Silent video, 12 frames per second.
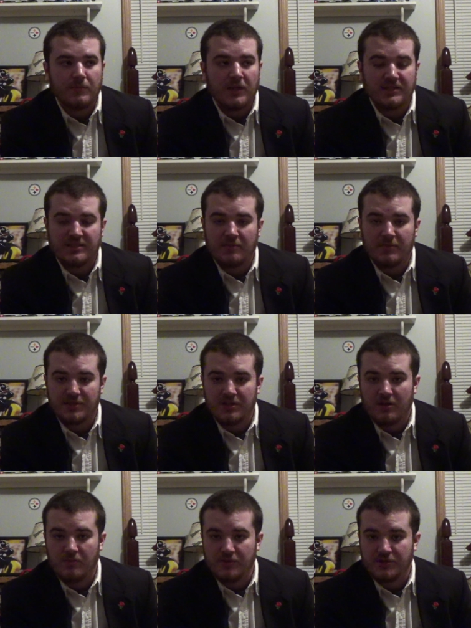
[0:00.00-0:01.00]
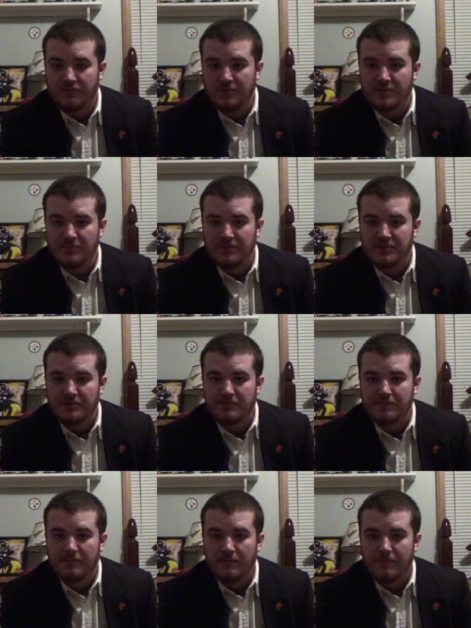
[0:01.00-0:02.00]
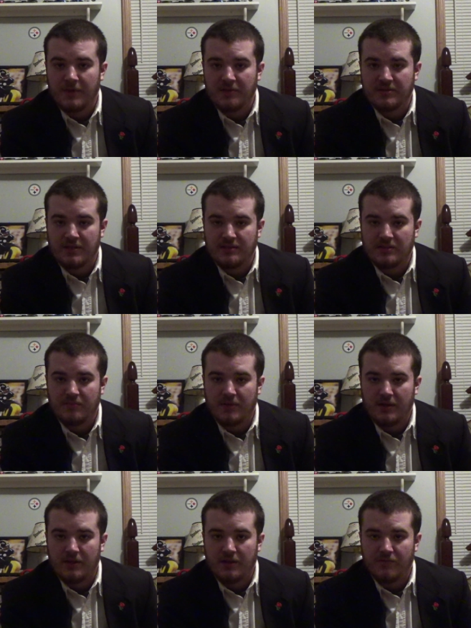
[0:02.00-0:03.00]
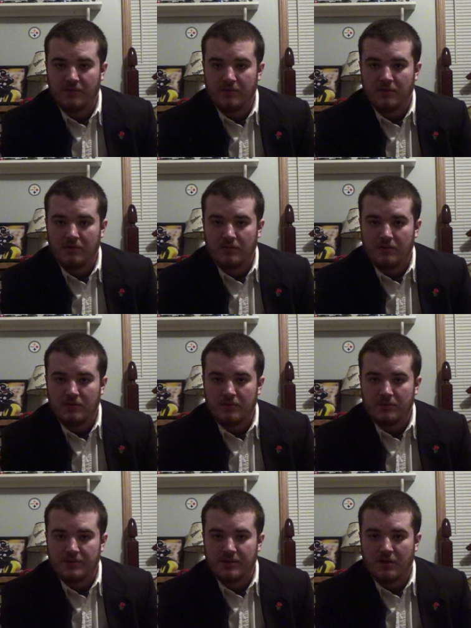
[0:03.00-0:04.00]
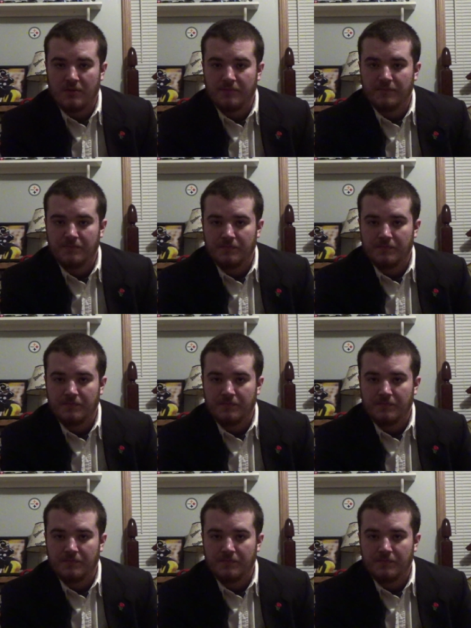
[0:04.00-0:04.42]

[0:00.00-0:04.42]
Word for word: last time I saw him was Christmas. That was last time I ever saw him.